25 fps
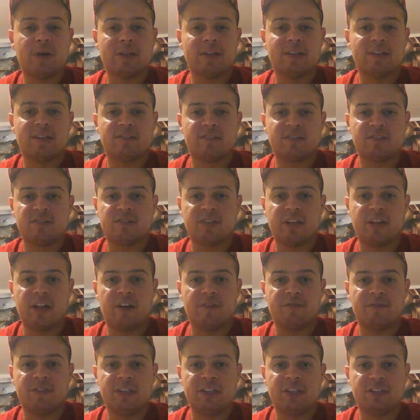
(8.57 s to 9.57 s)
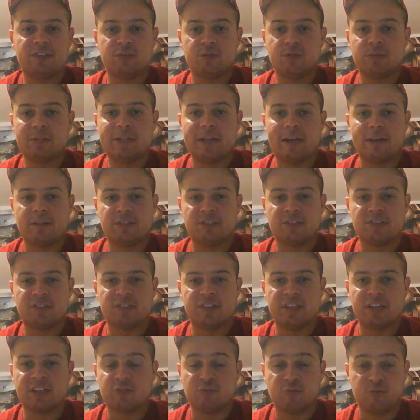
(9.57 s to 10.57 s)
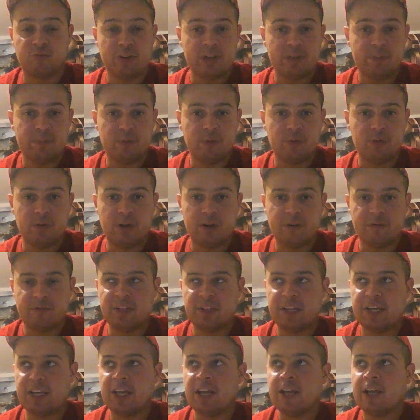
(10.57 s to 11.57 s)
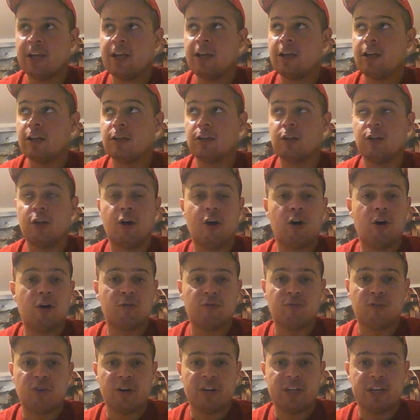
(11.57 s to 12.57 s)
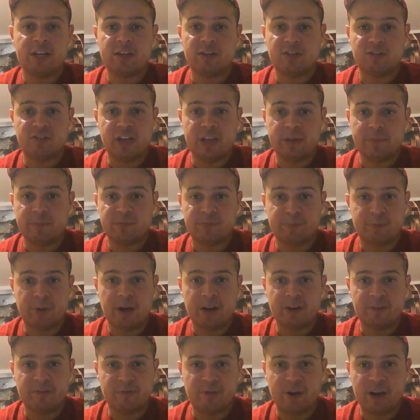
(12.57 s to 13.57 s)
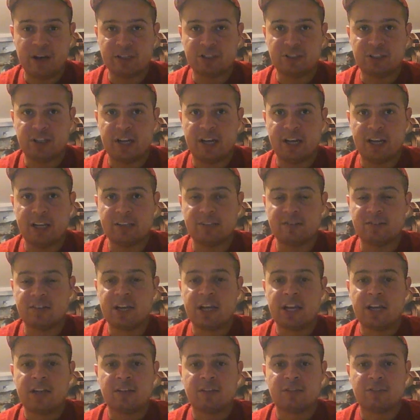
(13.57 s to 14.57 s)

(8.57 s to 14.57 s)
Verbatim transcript: And this is of the 2006 reboot of the long running James Bond franchise,